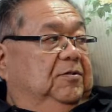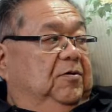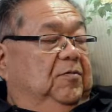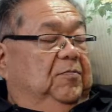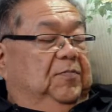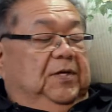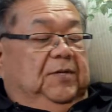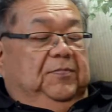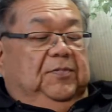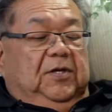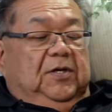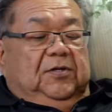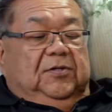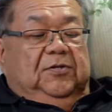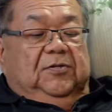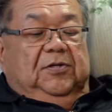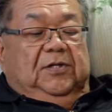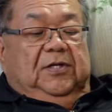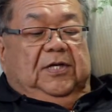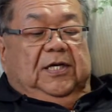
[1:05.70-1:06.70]
Open up the
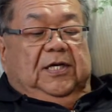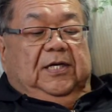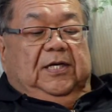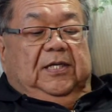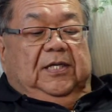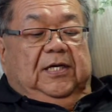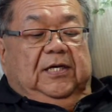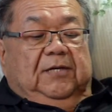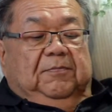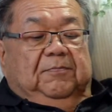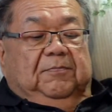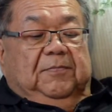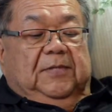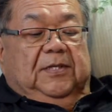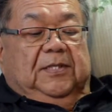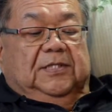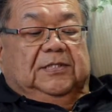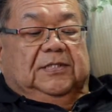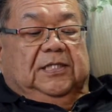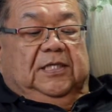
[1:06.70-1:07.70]
arterial line clamp
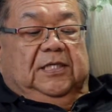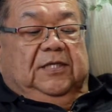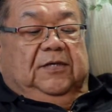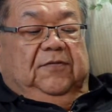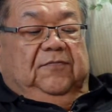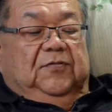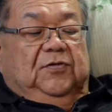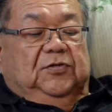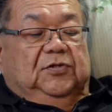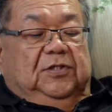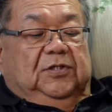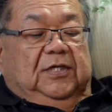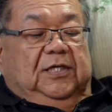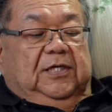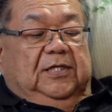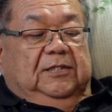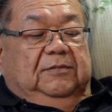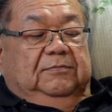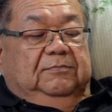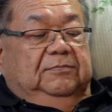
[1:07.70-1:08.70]
and the saline infusion
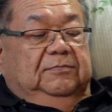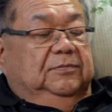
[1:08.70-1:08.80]
line,